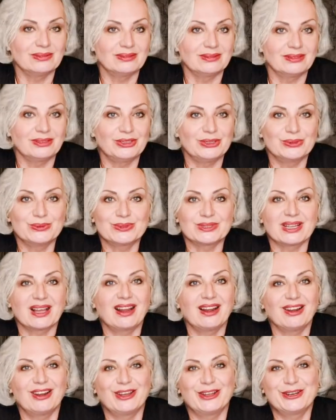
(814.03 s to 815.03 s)
use a
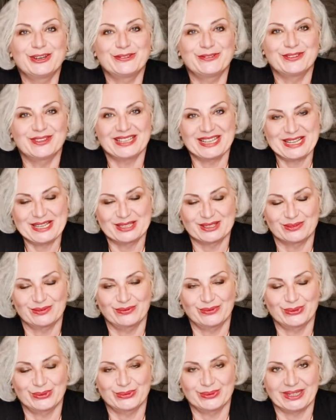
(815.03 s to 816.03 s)
lot of things
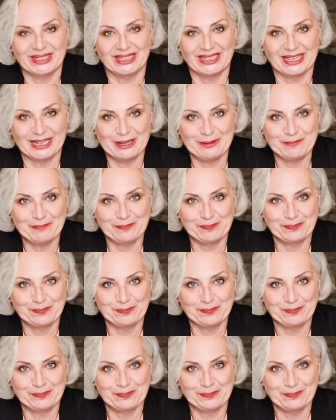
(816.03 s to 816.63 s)
for reading.